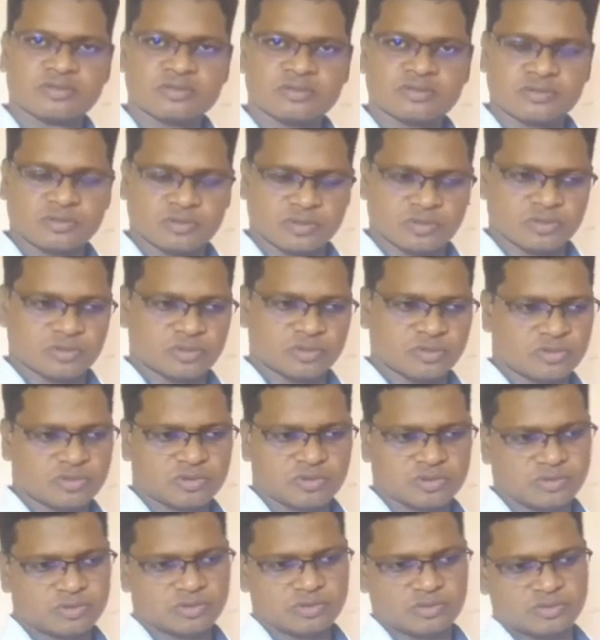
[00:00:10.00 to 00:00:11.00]
Though
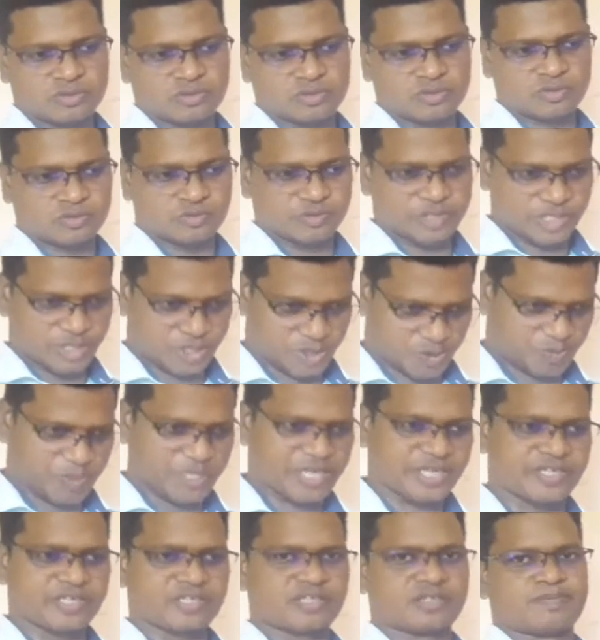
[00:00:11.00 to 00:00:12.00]
we
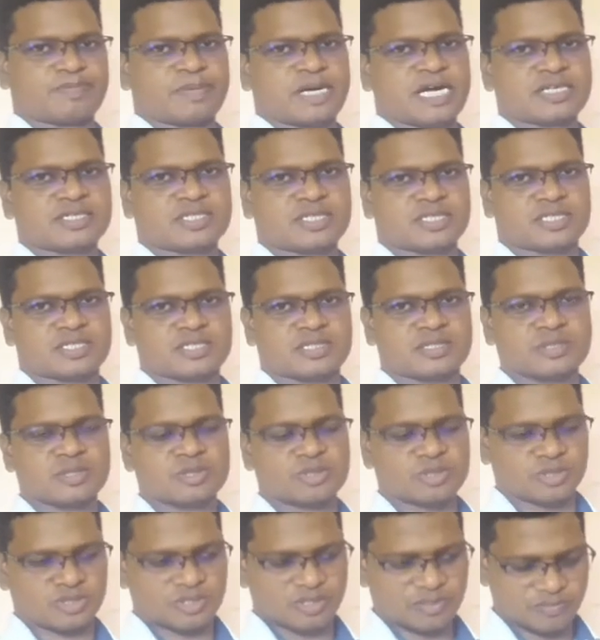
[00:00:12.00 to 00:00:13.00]
speak in the past
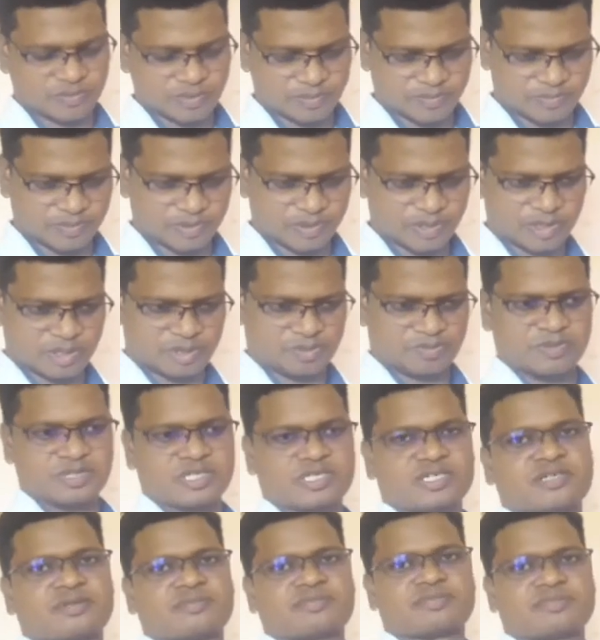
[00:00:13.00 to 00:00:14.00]
tense, okay, we speak in